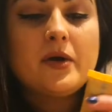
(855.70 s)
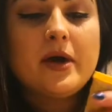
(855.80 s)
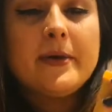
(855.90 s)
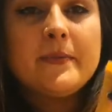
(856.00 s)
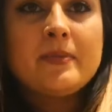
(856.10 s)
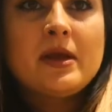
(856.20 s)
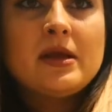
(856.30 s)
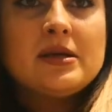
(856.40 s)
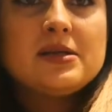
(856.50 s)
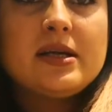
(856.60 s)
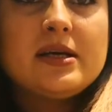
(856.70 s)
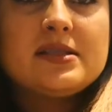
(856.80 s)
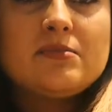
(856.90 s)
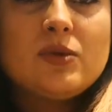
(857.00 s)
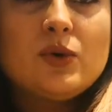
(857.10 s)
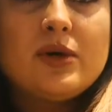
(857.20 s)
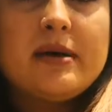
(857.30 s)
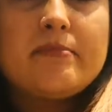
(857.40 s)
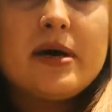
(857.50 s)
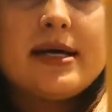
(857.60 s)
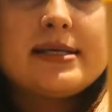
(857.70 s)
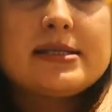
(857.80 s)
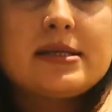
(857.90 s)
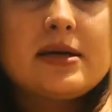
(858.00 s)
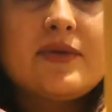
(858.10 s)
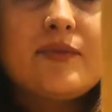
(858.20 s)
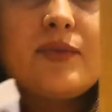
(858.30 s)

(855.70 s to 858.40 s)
Okay, so that's the morning mask.